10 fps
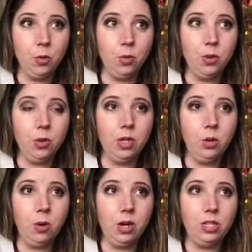we
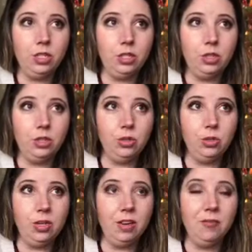really wanted
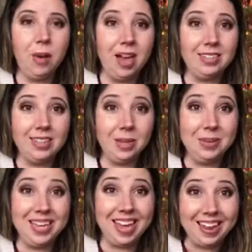to give back to them
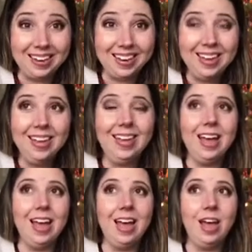again,
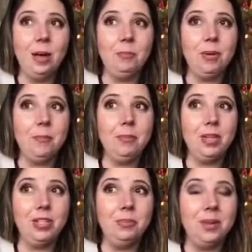but
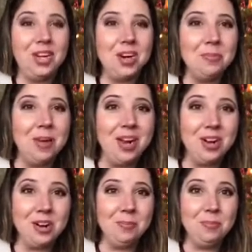build bigger,
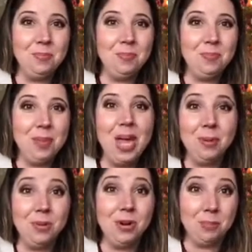better
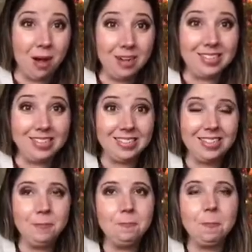pampering boxes.